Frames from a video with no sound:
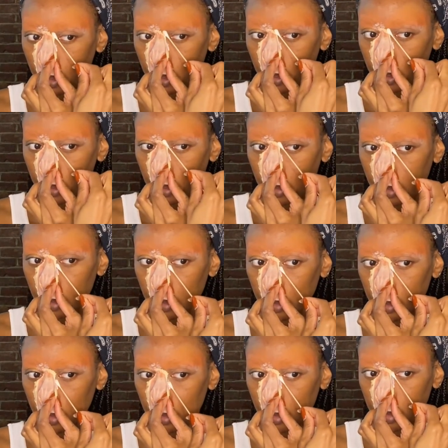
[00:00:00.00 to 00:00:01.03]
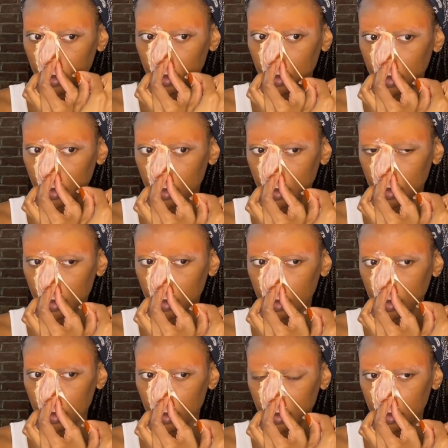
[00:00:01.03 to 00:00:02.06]
trying to have this video way too long.
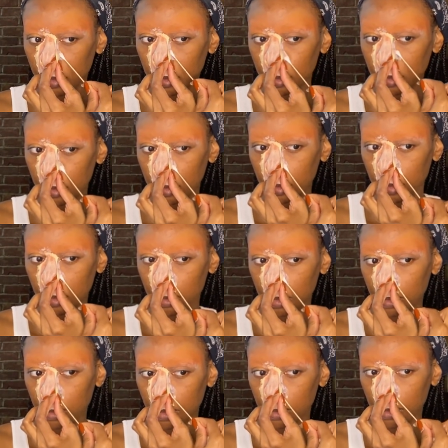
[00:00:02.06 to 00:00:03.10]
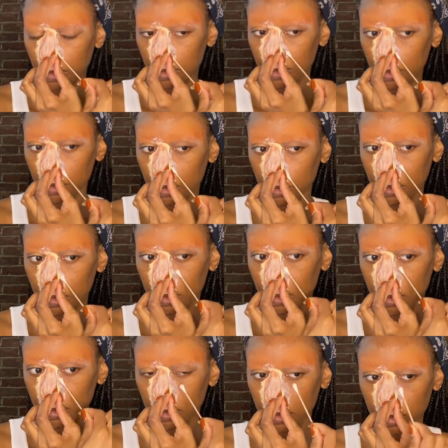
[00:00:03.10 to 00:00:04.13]
But so like you can see, I'm
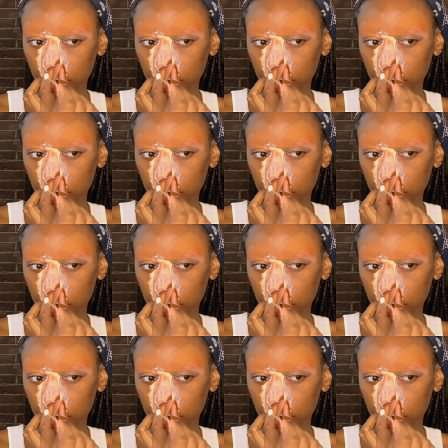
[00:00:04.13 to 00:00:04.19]
just